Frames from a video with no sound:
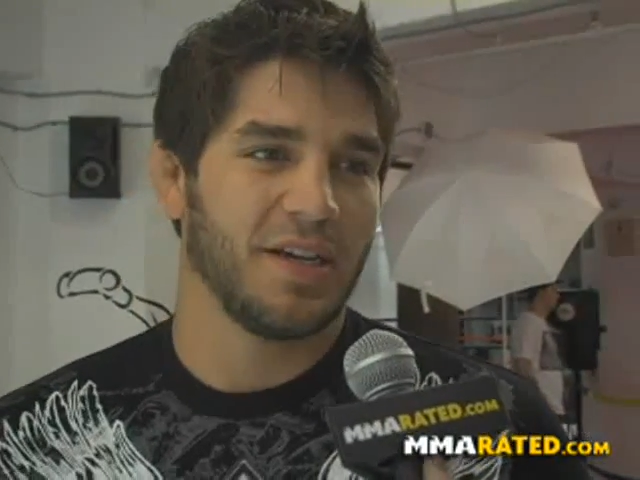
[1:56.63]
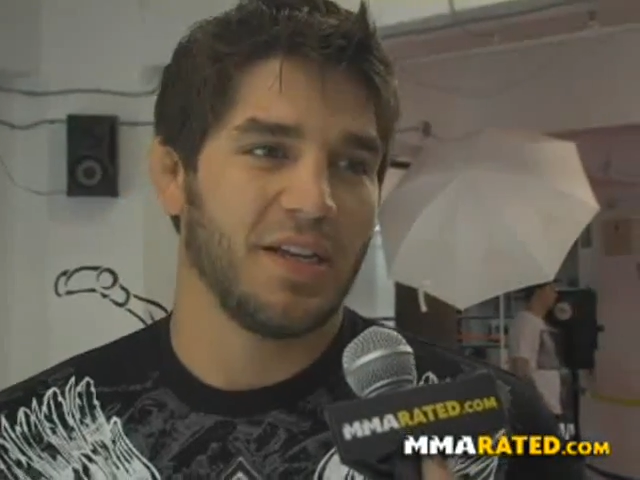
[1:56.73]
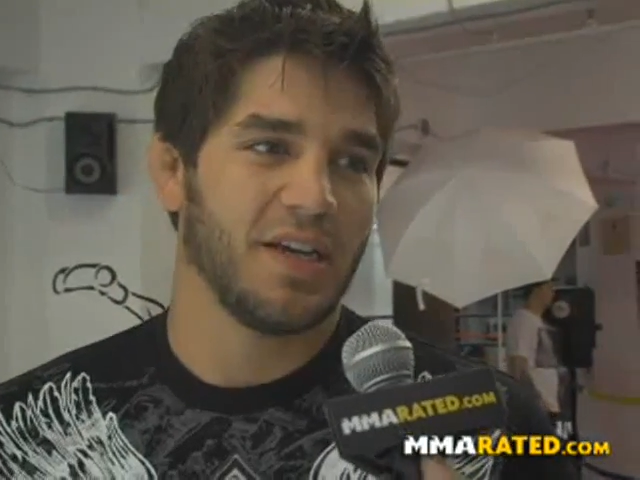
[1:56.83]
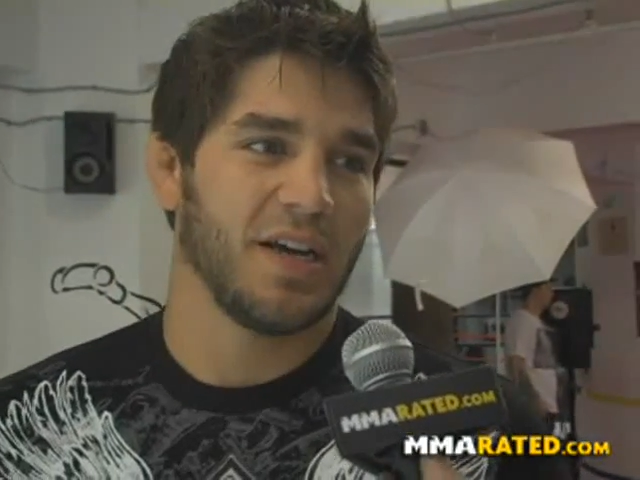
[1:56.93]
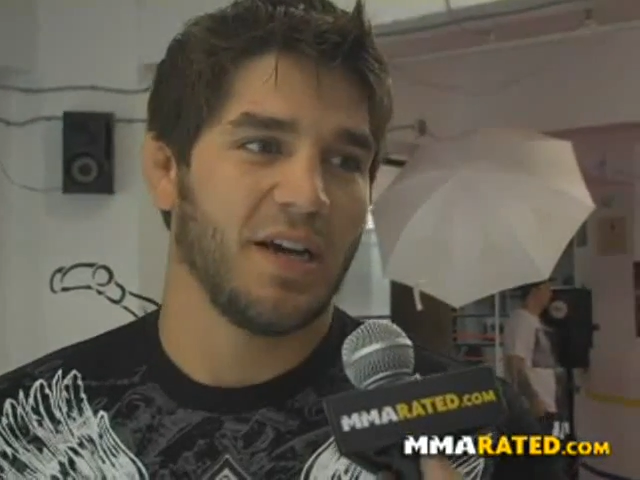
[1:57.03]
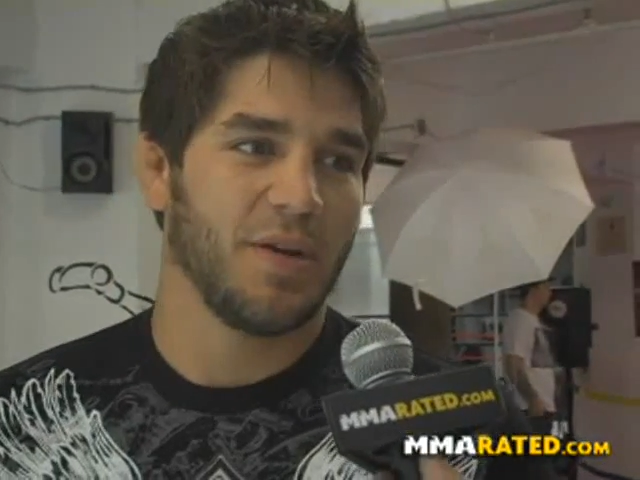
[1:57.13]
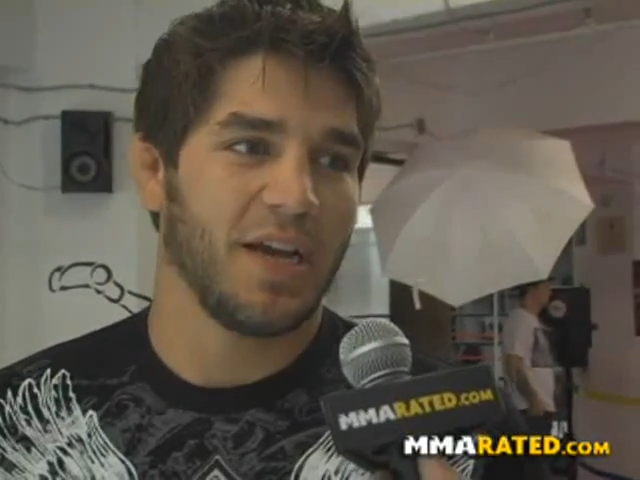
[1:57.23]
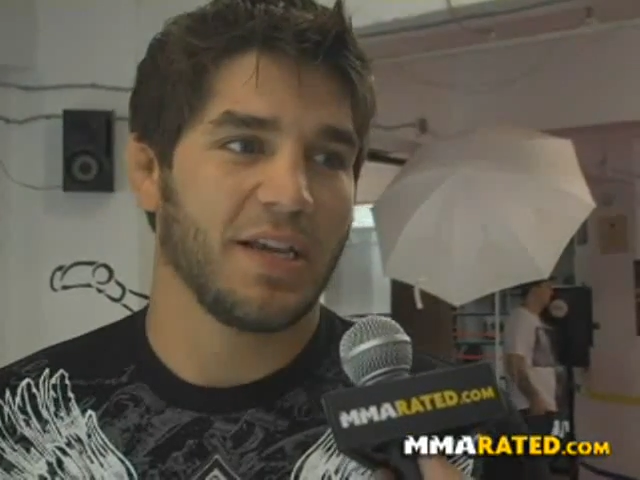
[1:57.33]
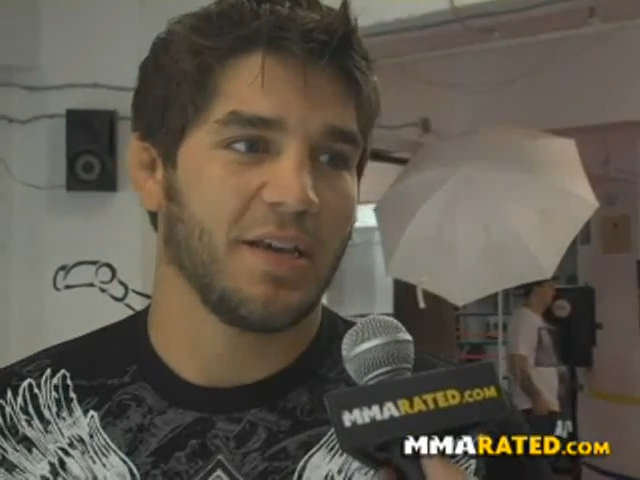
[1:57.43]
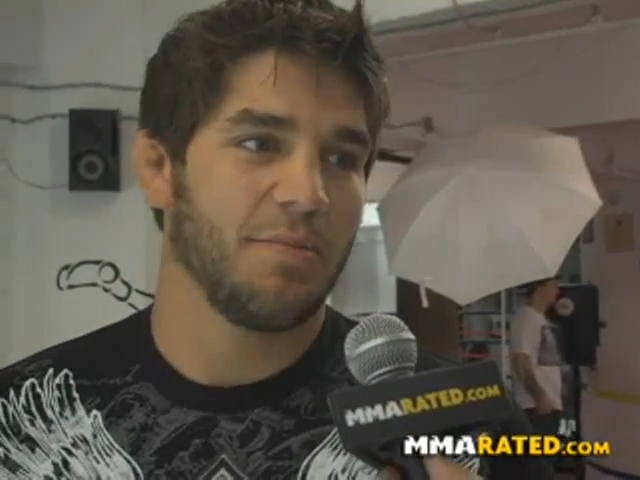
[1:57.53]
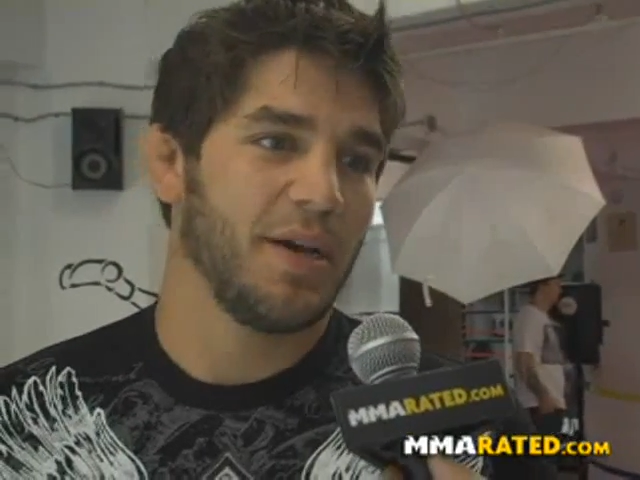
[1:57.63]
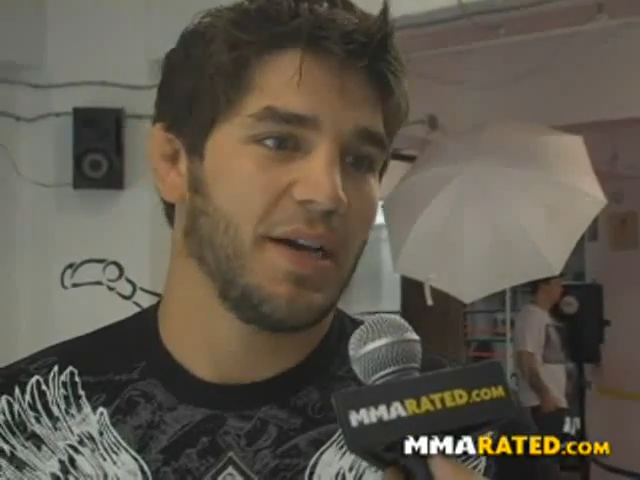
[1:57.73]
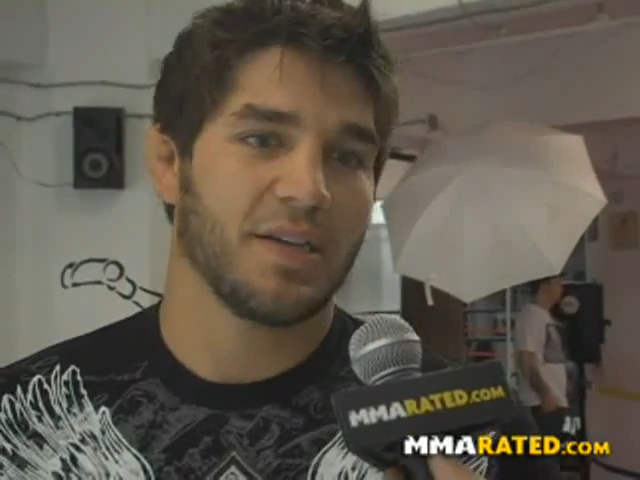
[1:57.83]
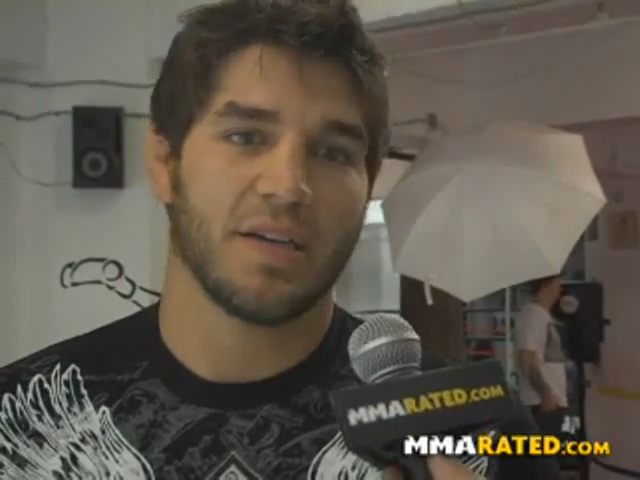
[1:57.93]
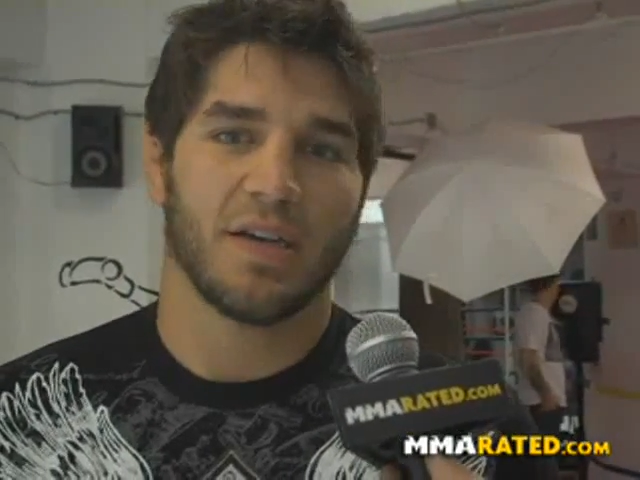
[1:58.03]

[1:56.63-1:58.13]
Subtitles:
and when I came back,